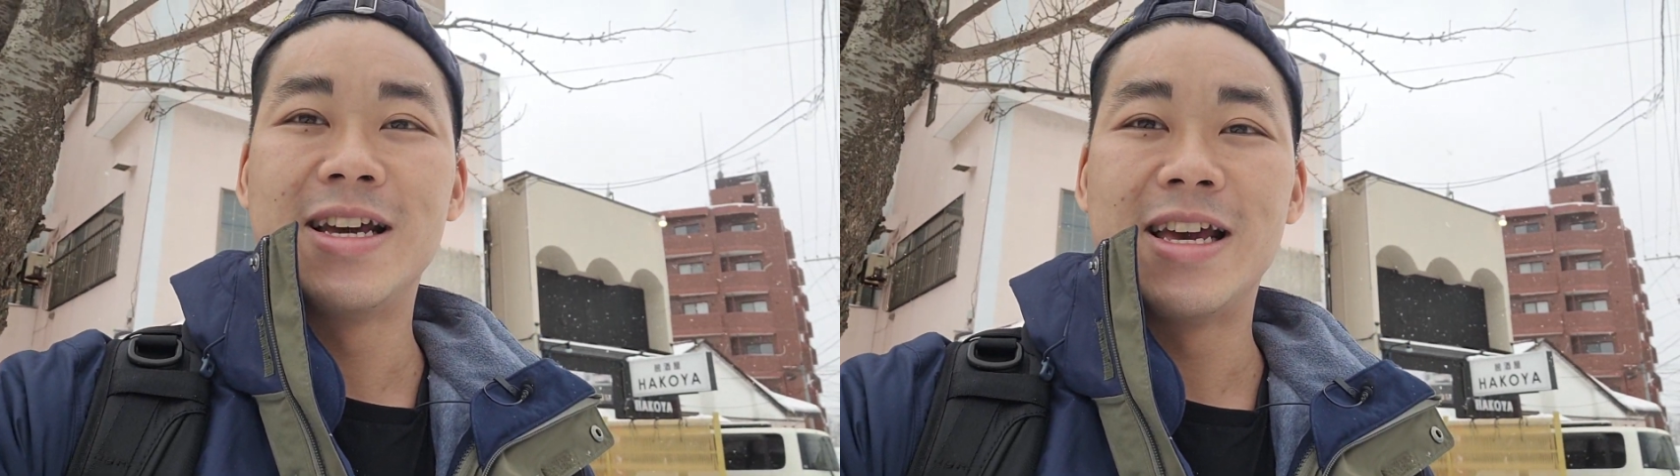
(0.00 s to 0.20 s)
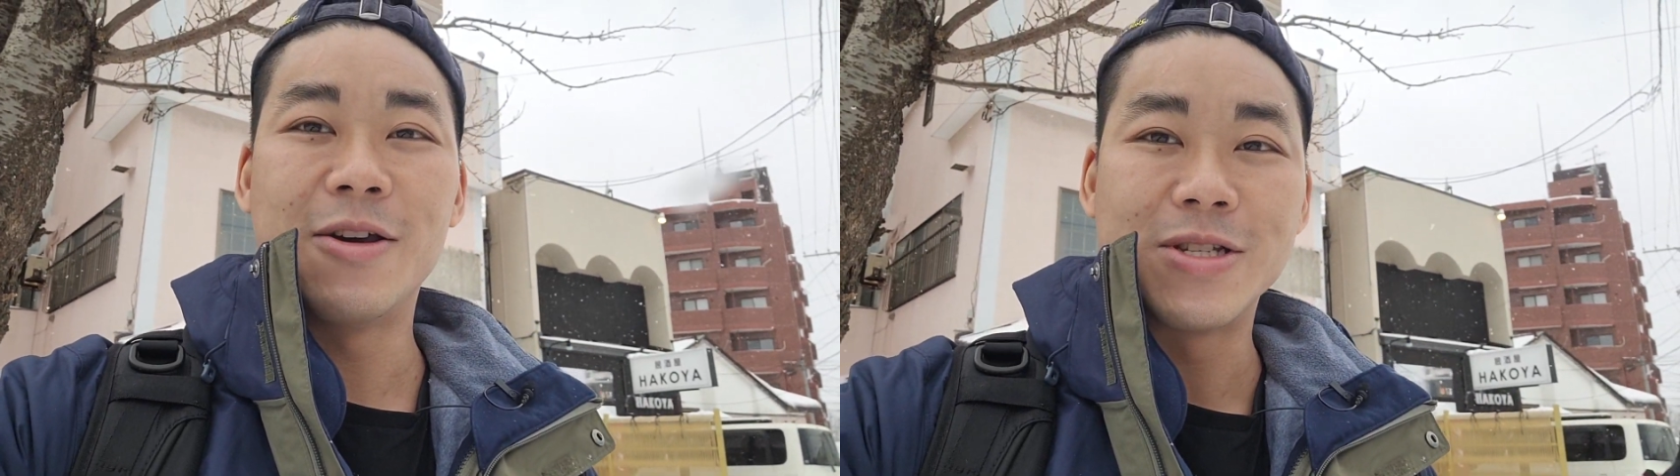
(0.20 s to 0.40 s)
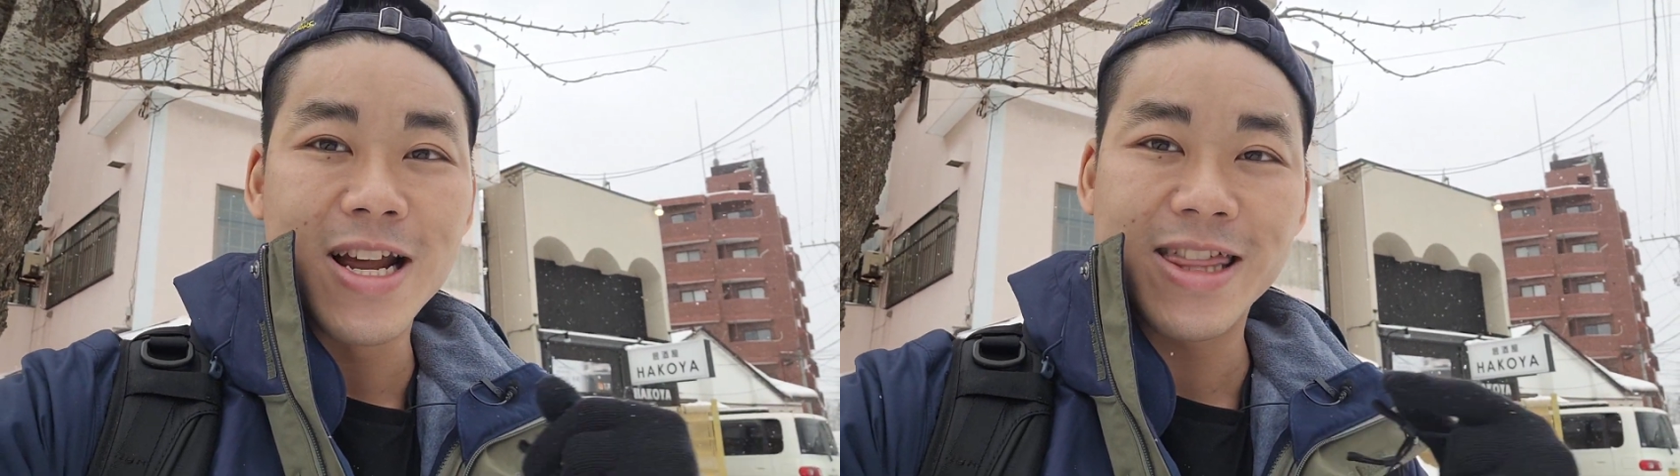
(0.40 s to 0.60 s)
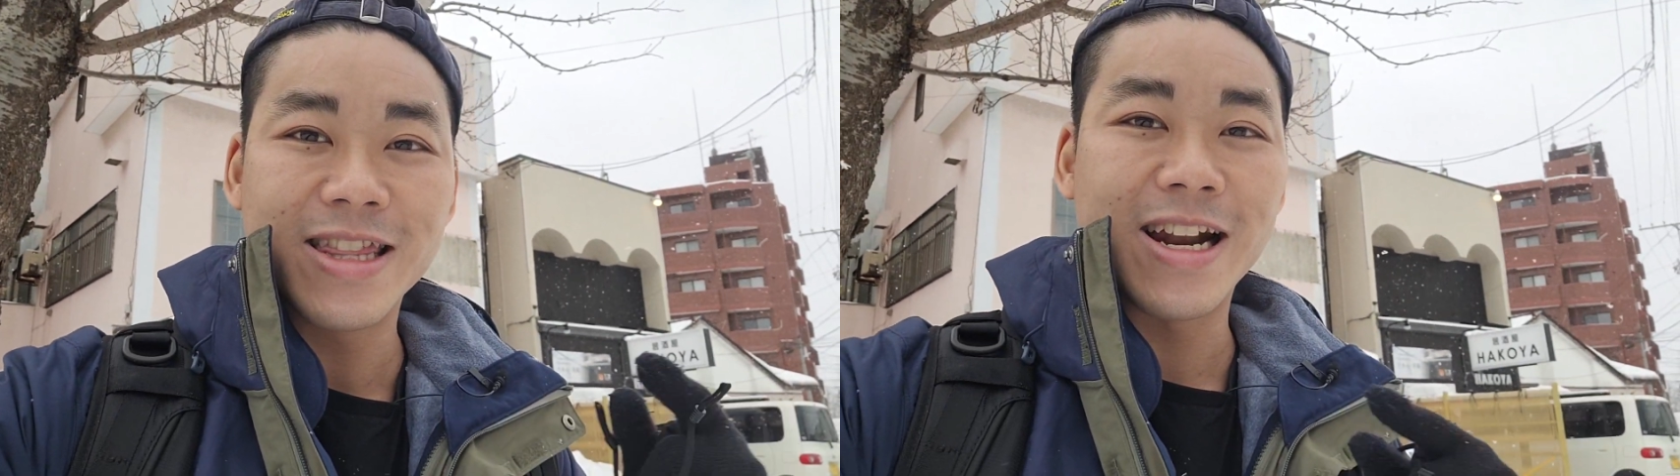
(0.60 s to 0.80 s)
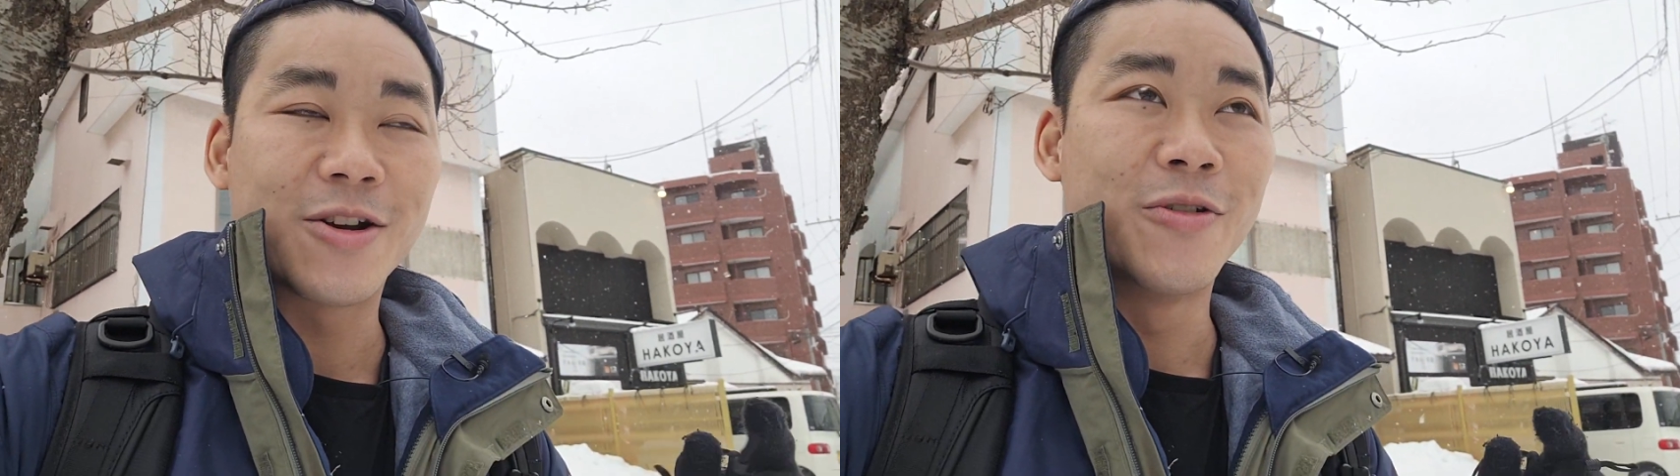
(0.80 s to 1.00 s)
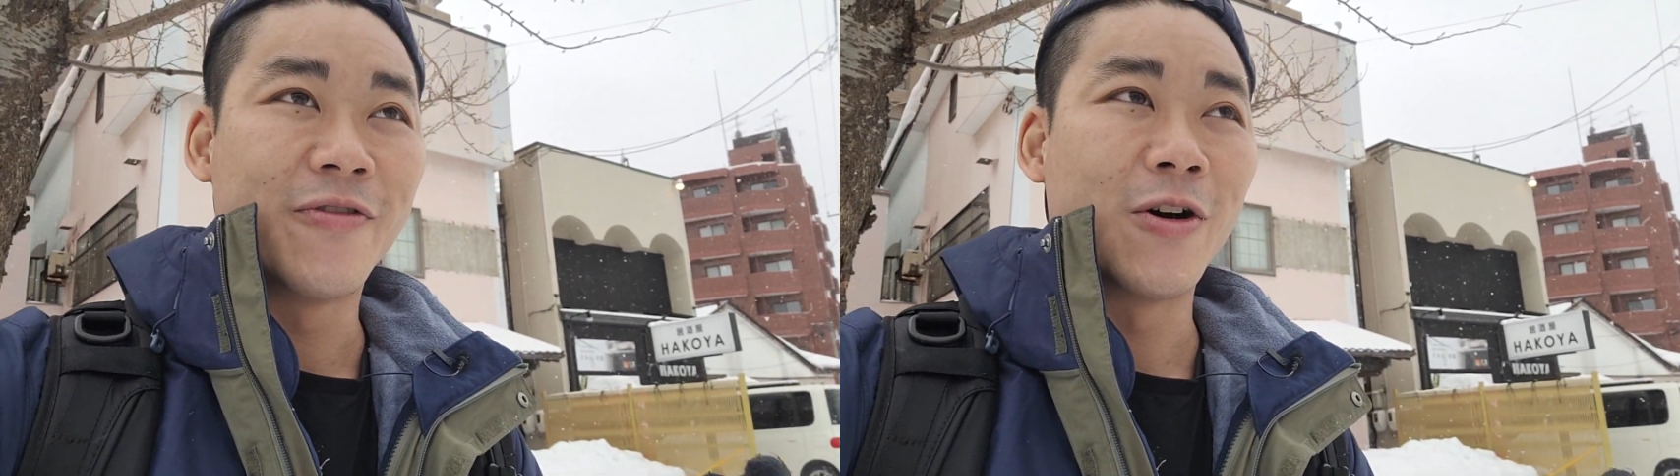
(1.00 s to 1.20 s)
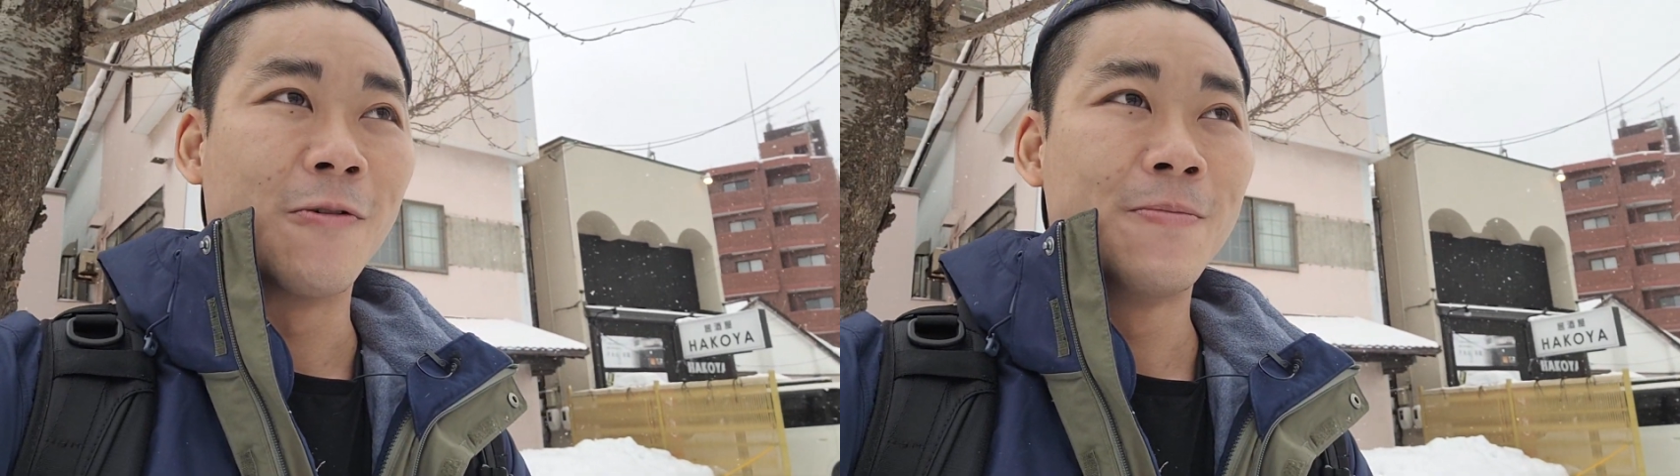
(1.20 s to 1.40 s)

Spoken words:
There was nothing that I could fault.